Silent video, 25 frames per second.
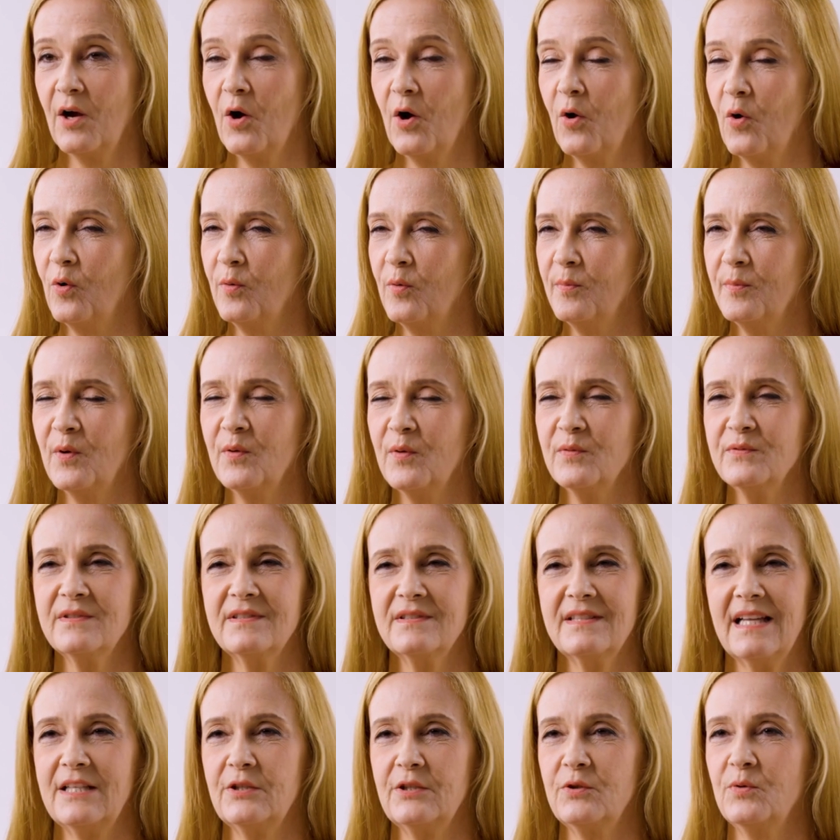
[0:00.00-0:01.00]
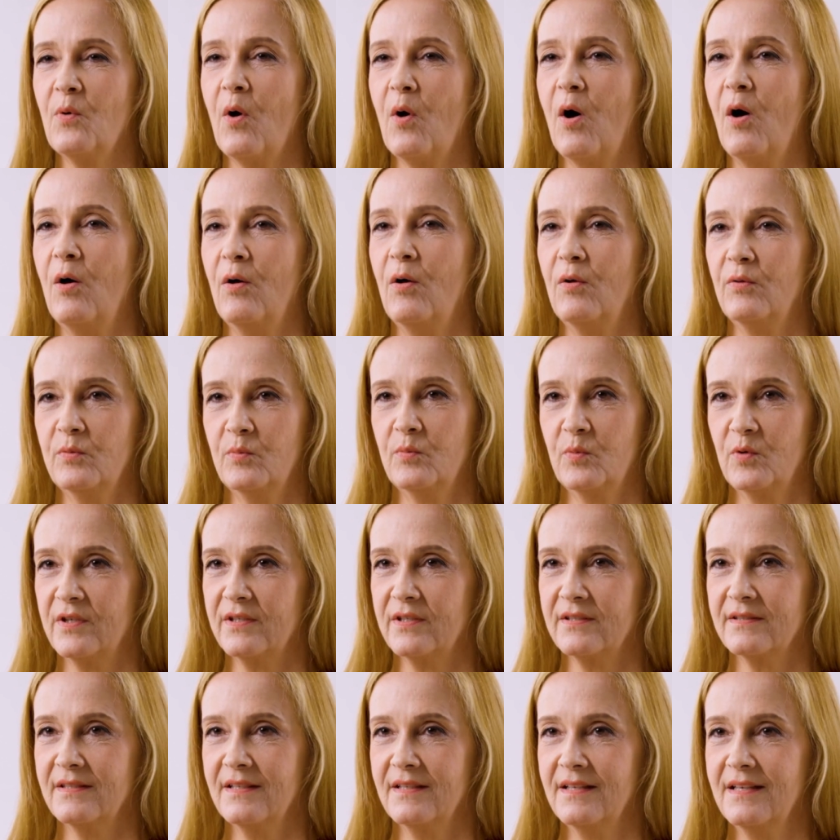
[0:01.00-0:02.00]
hormones, they do all the work.
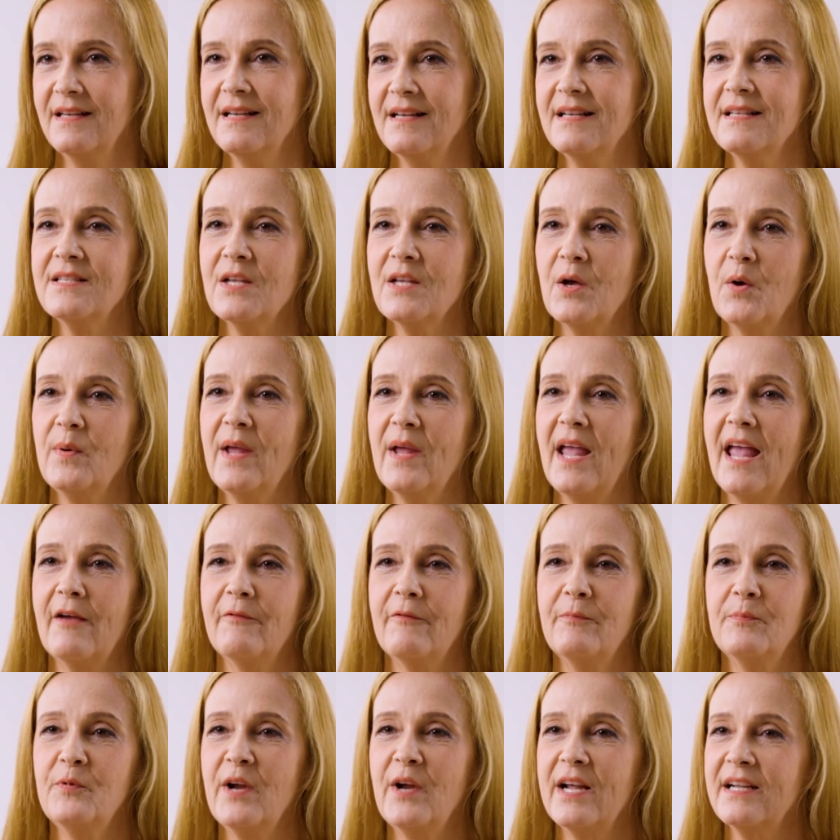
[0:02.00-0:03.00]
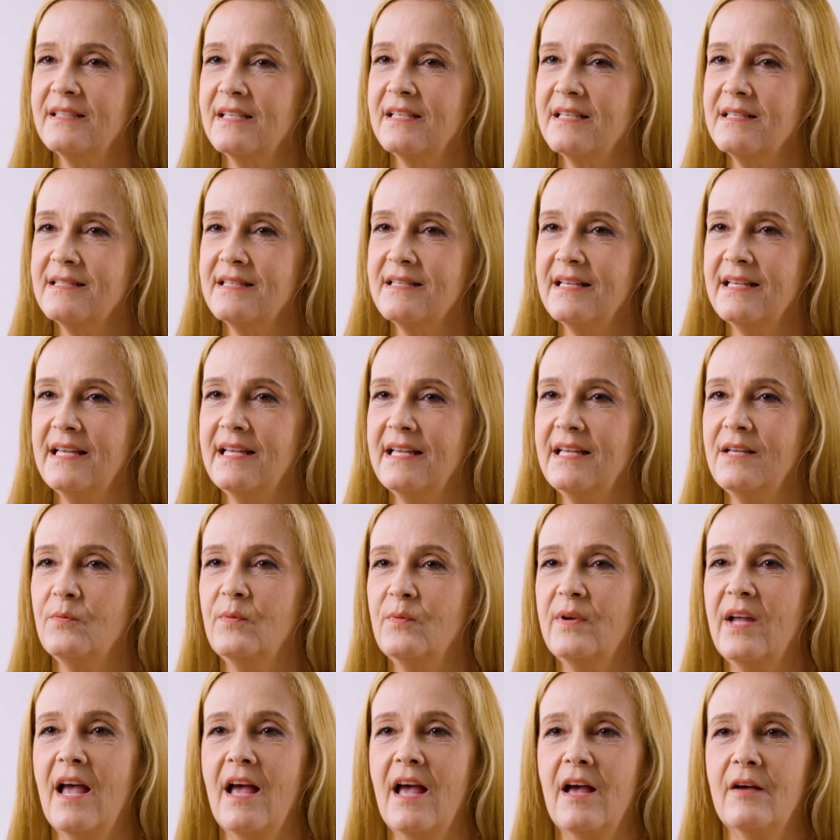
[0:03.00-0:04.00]
So we have pregnancy,
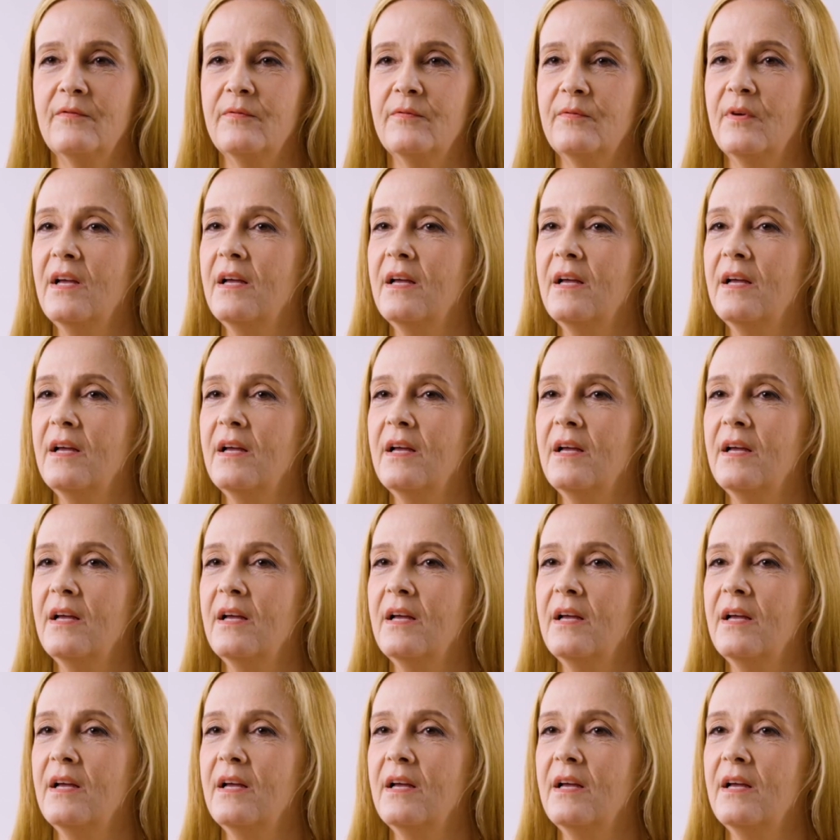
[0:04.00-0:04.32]
we have